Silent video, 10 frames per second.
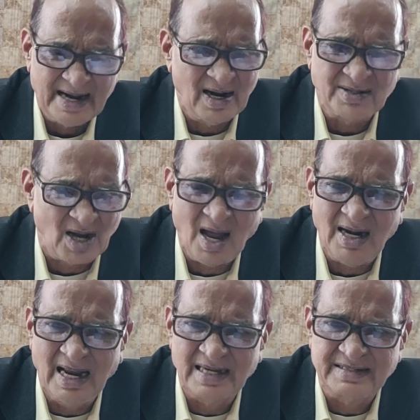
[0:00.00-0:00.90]
Cannot
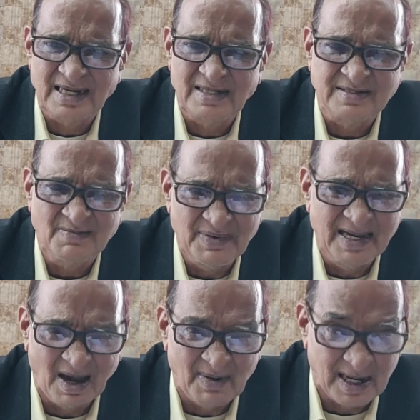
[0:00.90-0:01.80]
all lectures
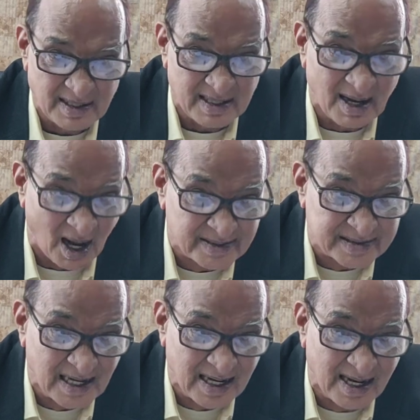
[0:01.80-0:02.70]
be available? In
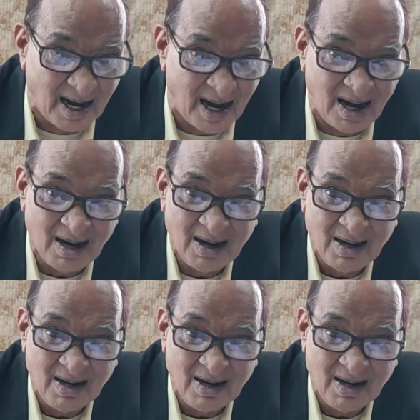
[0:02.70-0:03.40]
Australia,